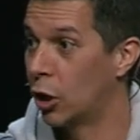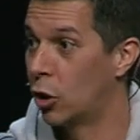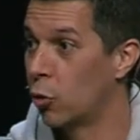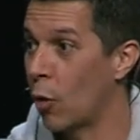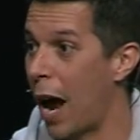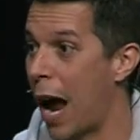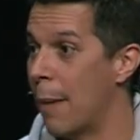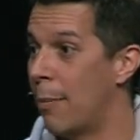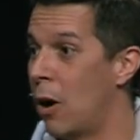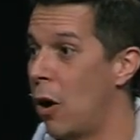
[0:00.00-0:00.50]

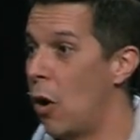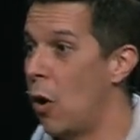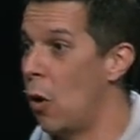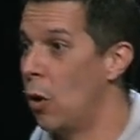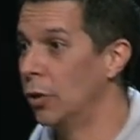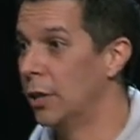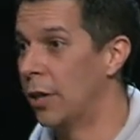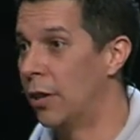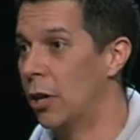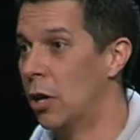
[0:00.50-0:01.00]
grab a
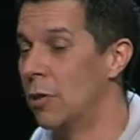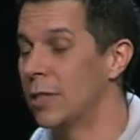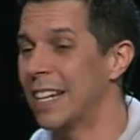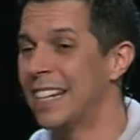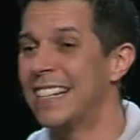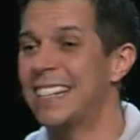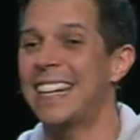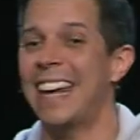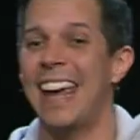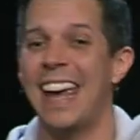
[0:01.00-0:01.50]
hold of those
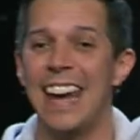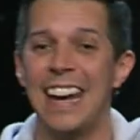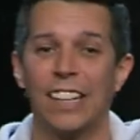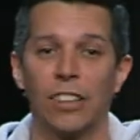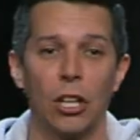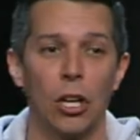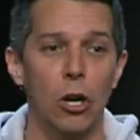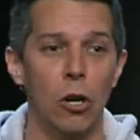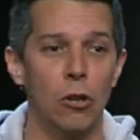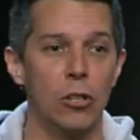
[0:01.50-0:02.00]
and take
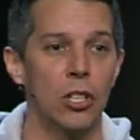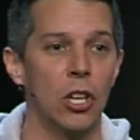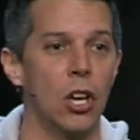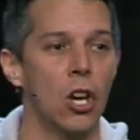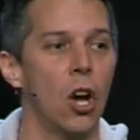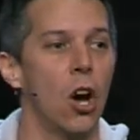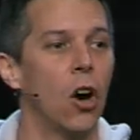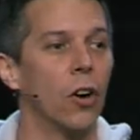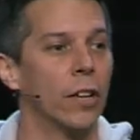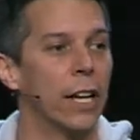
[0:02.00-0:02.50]
those
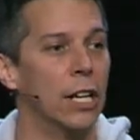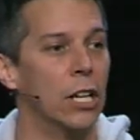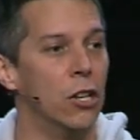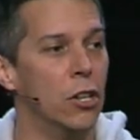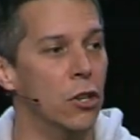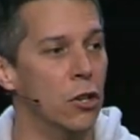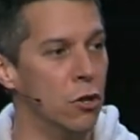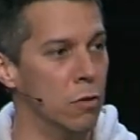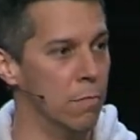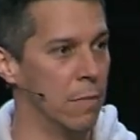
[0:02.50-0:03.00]
on a
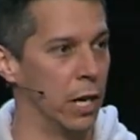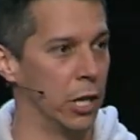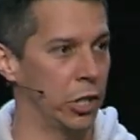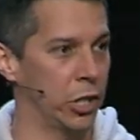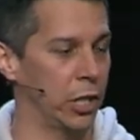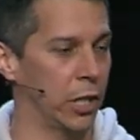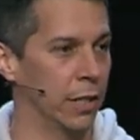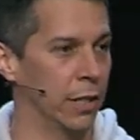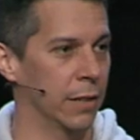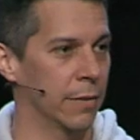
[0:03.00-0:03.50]
new
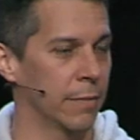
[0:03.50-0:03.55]
mission.